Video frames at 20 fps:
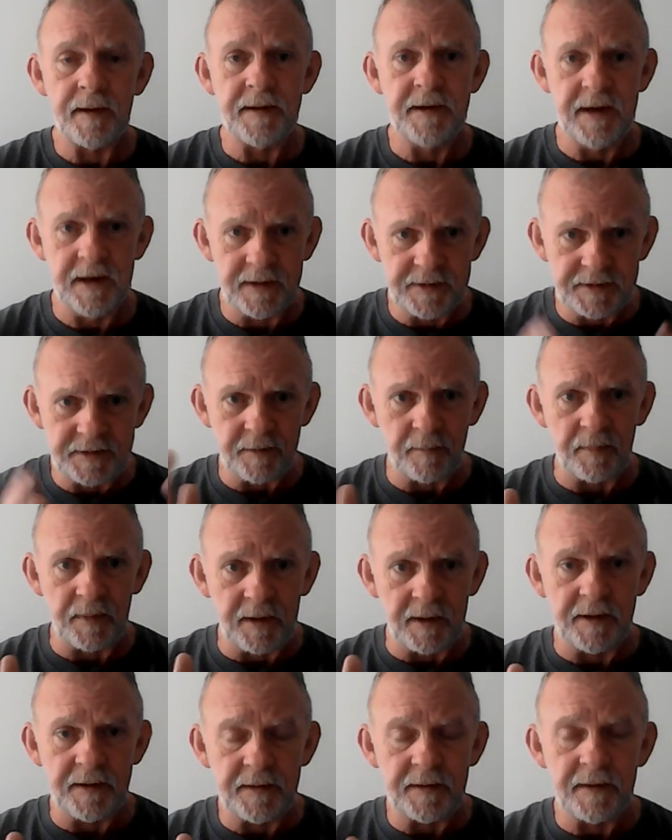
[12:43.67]

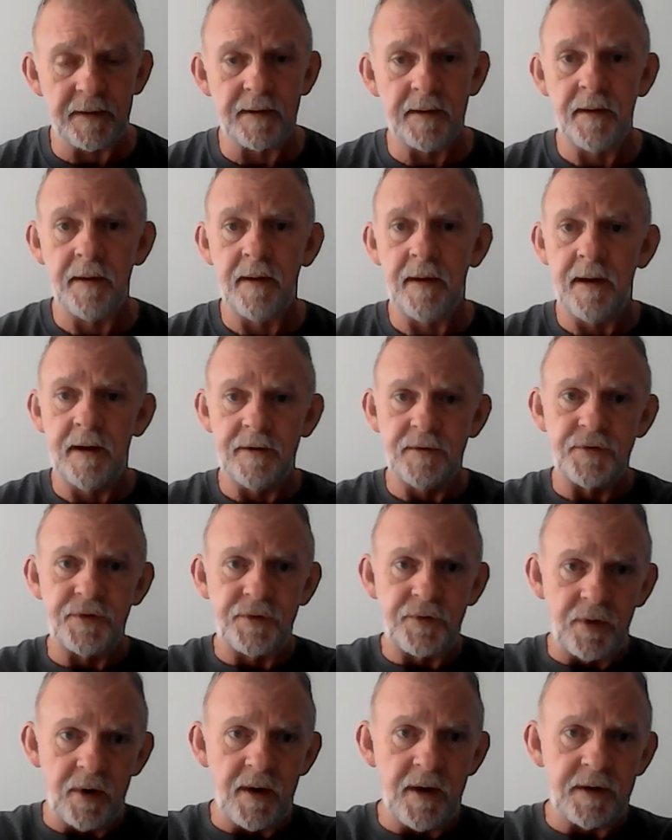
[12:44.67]
disciplined and
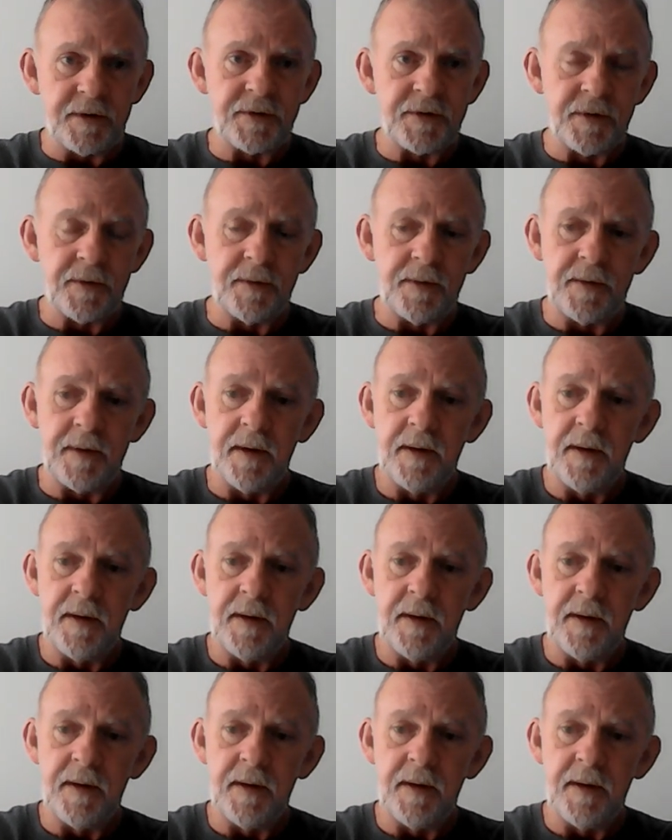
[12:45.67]
structured.